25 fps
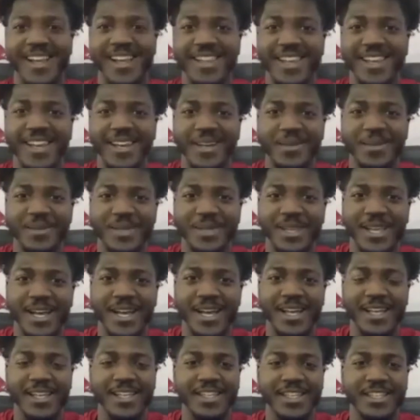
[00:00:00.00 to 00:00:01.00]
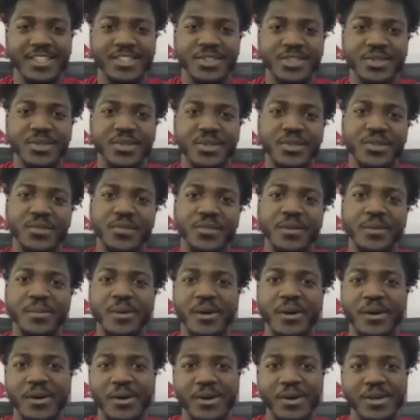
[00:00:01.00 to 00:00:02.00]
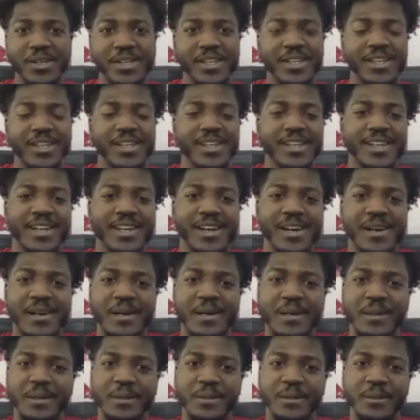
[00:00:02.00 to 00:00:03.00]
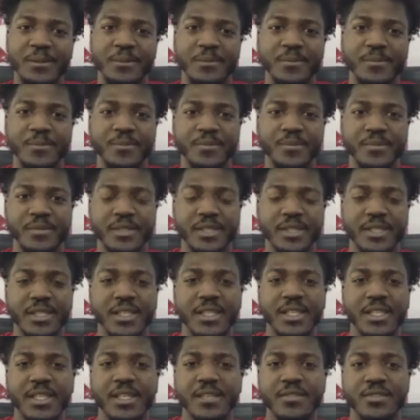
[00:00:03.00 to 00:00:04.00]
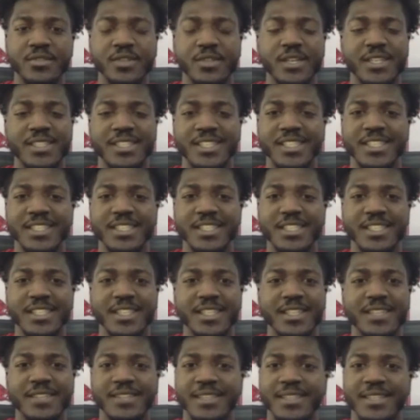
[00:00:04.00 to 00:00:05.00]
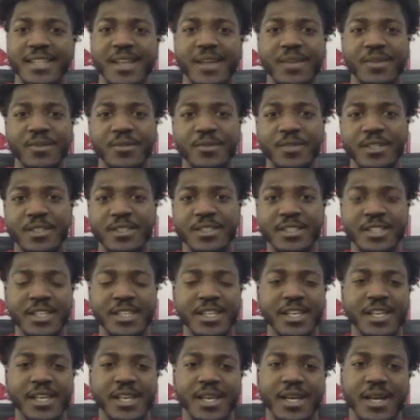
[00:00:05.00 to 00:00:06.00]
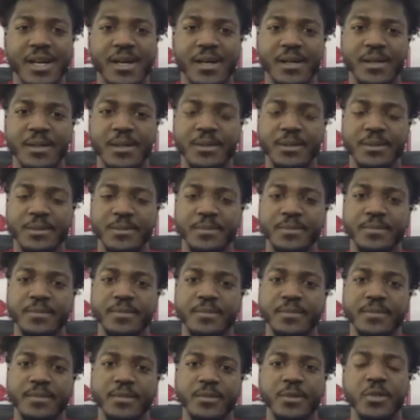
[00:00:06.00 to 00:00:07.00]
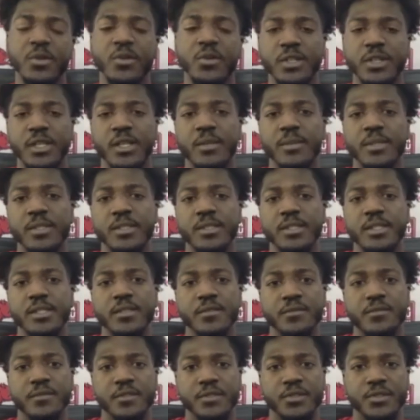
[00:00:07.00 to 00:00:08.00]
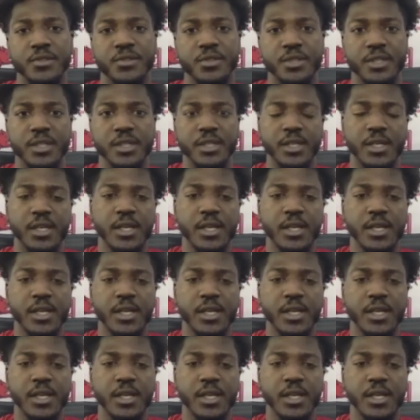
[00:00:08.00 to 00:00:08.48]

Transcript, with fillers: I like him a lot. He can shoot the three ball. Um, he loves transition. He loves getting out on the run. Um, we're gonna need him this season for sure.